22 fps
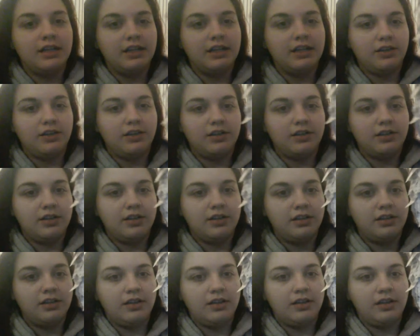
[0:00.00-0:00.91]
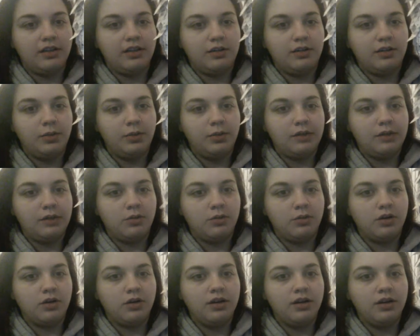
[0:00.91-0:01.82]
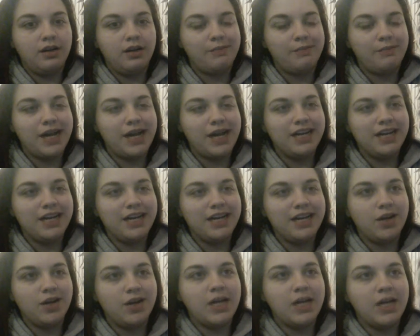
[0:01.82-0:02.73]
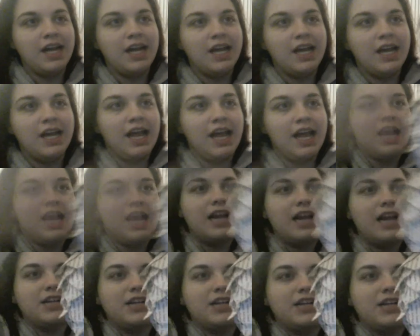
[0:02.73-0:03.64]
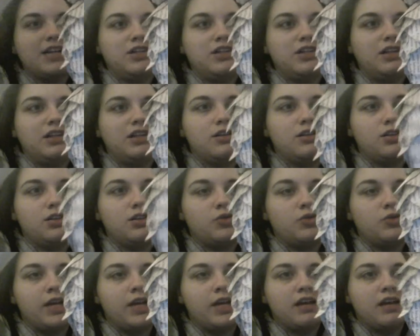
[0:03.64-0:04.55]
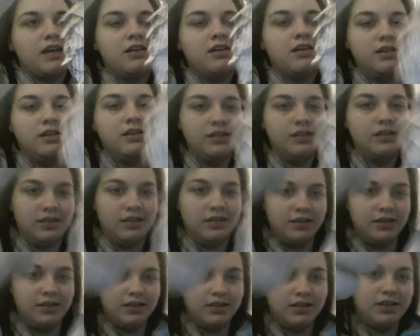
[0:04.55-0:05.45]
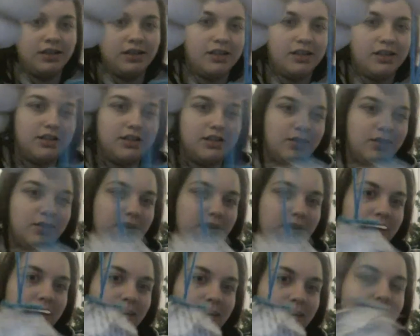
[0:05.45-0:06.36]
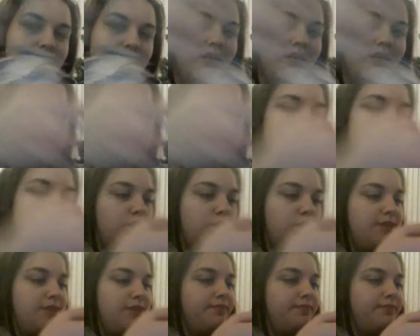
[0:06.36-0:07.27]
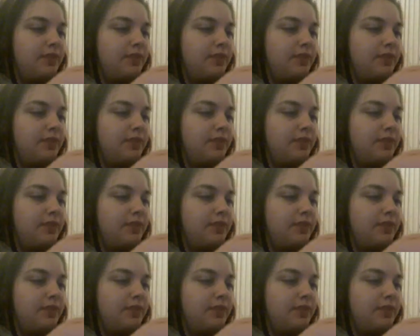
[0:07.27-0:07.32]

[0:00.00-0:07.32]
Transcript: they looked a little bit more pinecone and I attached a little string so they hung on the tree.